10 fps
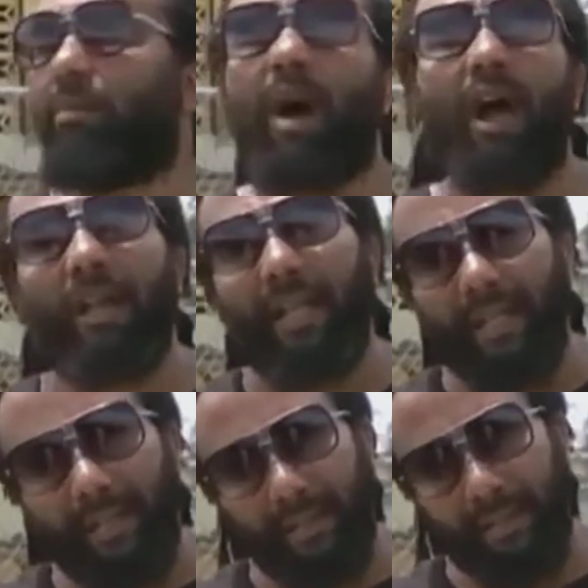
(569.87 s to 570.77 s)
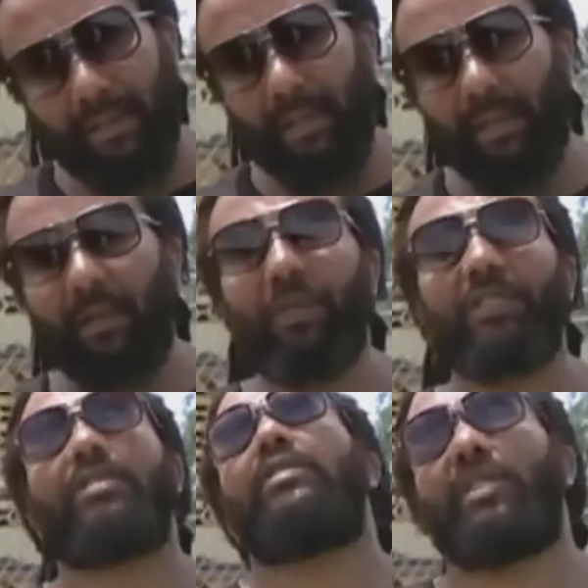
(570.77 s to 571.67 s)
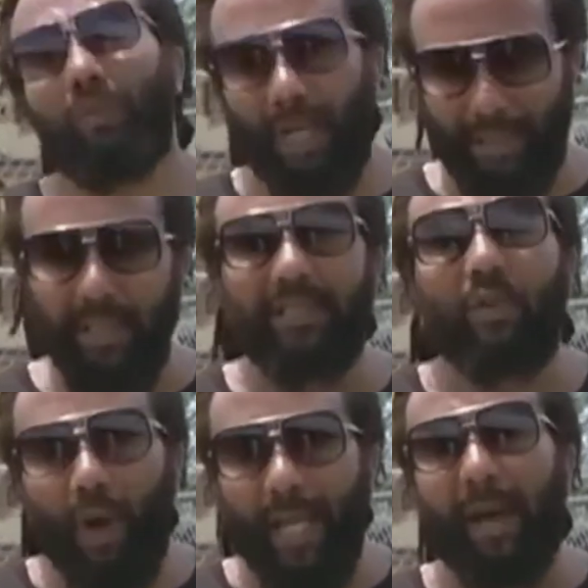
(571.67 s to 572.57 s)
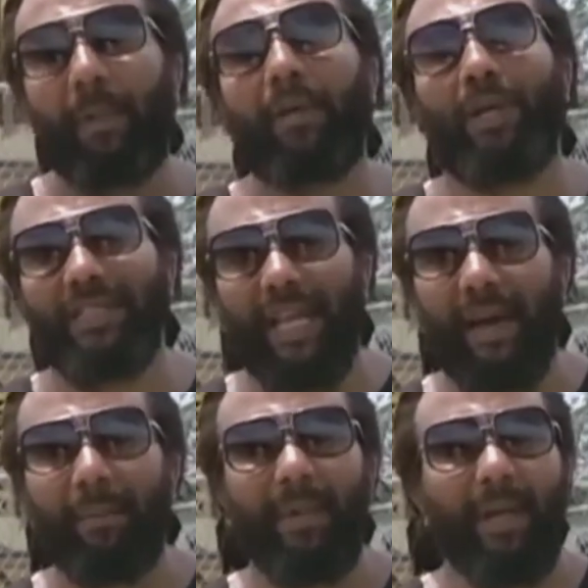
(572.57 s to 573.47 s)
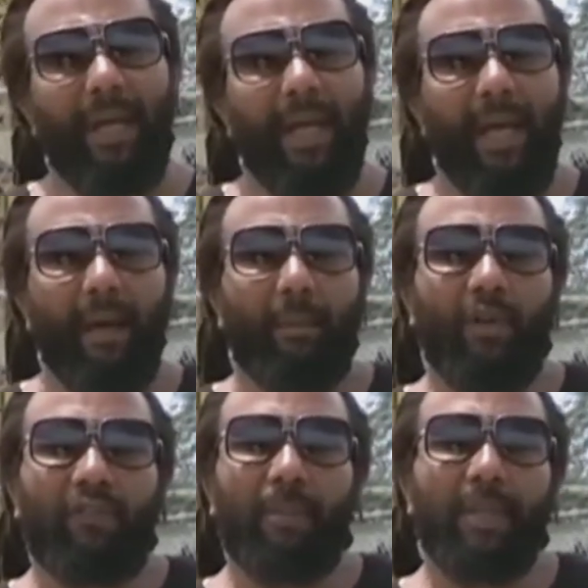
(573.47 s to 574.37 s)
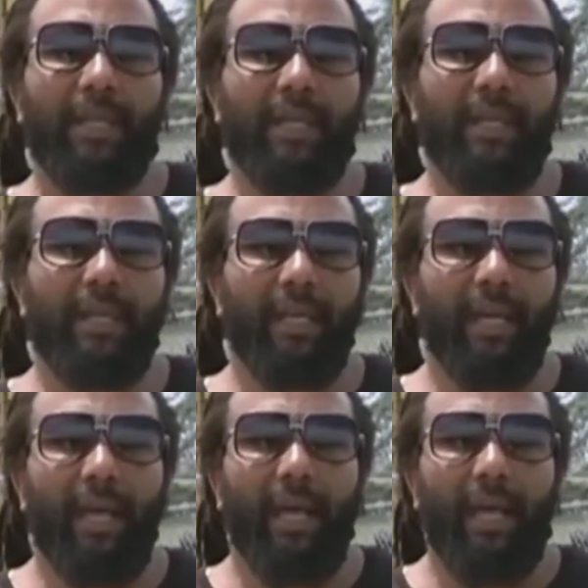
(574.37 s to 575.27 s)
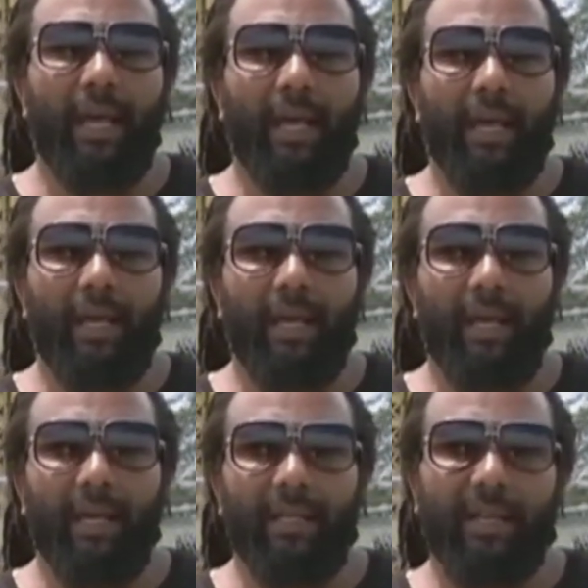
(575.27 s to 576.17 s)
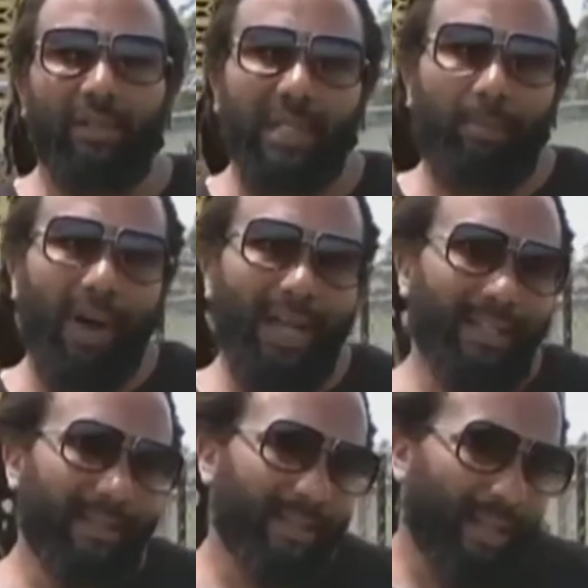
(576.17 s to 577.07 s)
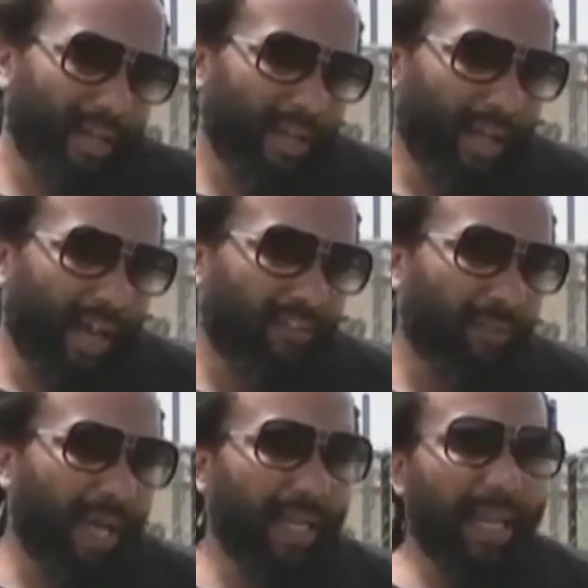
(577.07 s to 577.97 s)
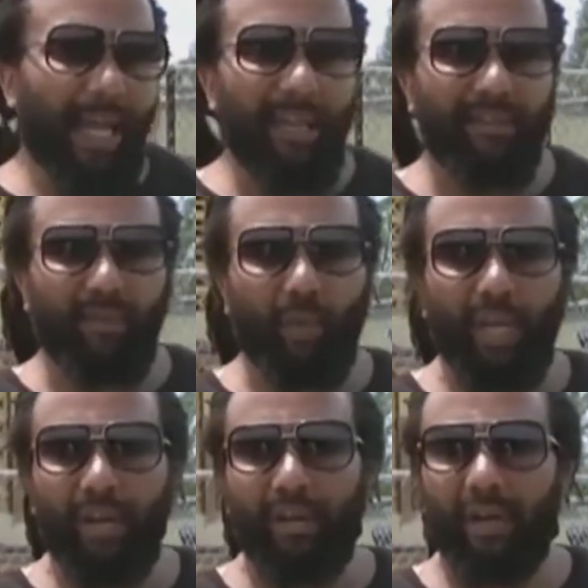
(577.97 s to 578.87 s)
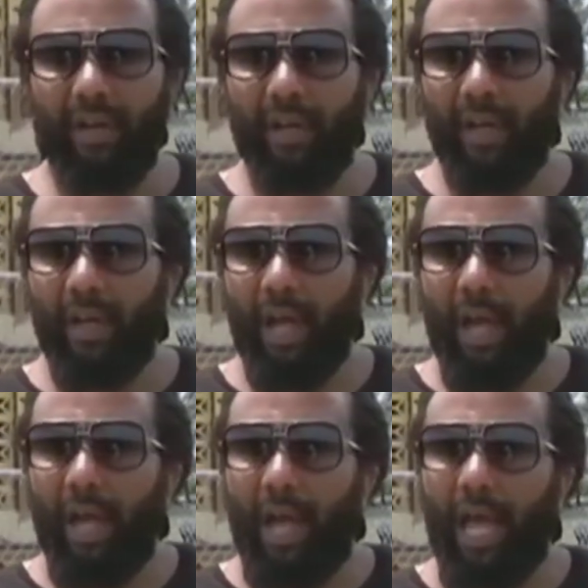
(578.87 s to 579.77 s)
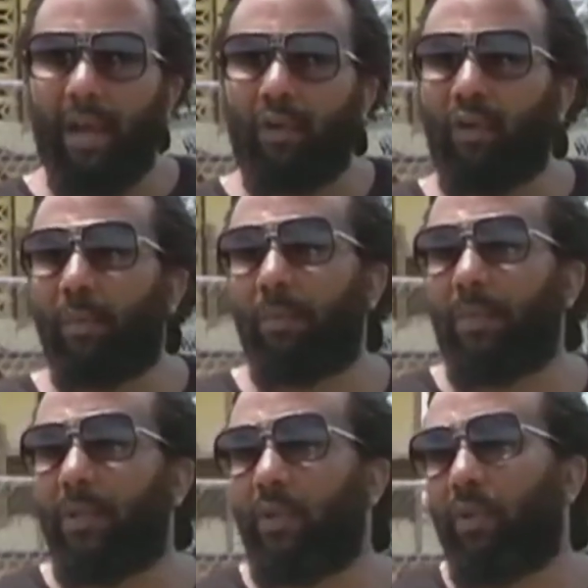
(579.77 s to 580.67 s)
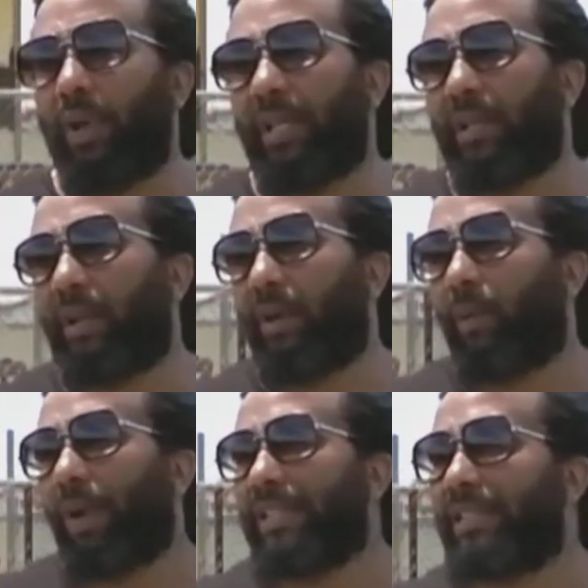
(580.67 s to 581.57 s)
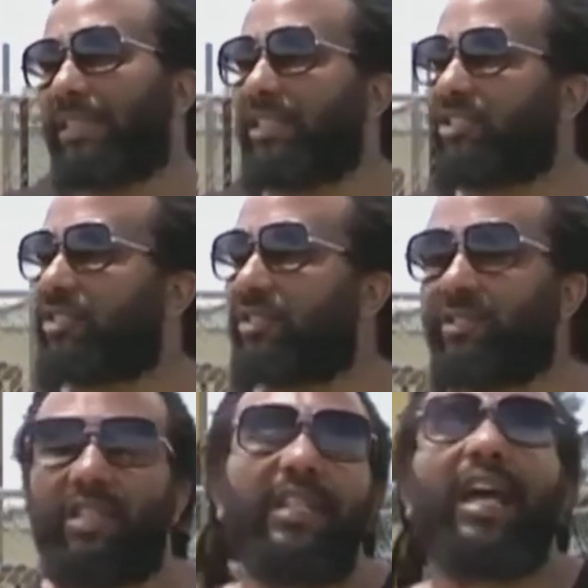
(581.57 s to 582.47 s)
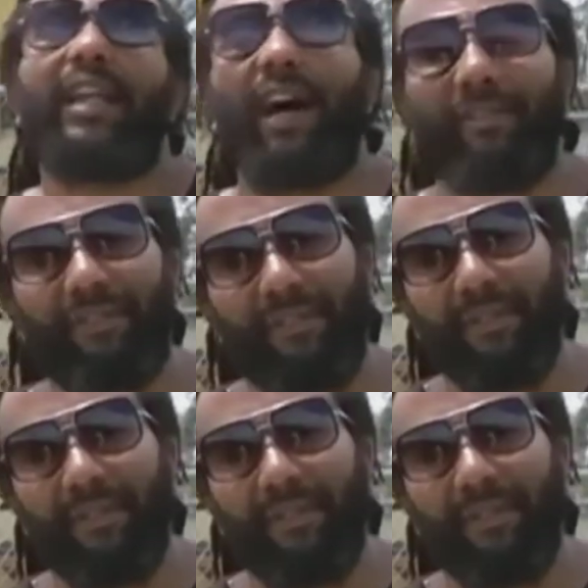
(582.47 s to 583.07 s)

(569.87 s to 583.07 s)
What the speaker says: Marley, which is what is who I am and what I am. But for me, there was a point of my life where I grew up knowing what it is to not have.